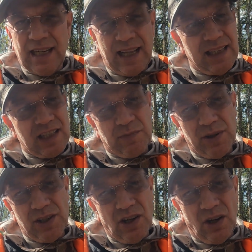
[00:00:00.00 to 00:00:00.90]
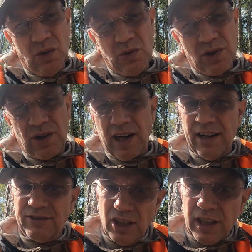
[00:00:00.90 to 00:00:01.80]
I think it's a pretty tall order.
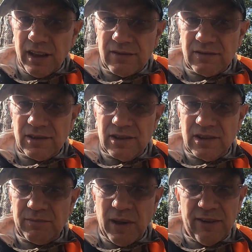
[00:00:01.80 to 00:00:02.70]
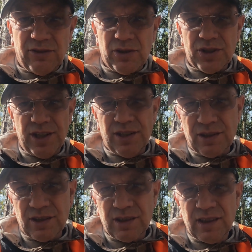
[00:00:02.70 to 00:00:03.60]
I've done it. My first
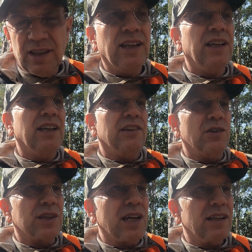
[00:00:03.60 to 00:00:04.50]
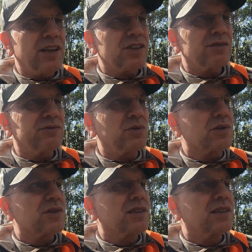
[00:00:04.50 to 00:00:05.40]
deer in the Ocala National
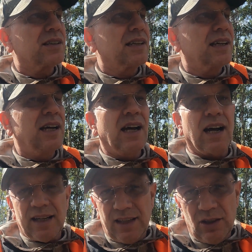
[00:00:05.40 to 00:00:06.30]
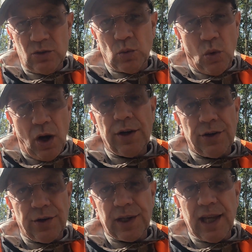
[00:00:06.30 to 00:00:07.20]
Forest, I killed
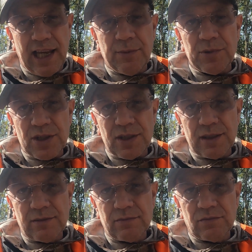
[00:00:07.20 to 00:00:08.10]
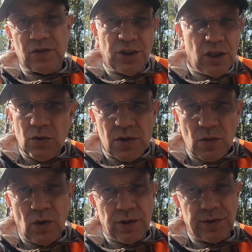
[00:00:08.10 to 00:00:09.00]
wandering aimlessly. The deer
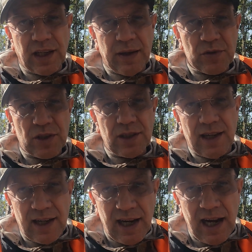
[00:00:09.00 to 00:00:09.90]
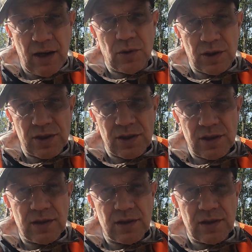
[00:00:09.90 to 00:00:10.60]
wasn't wandering aimlessly. I was.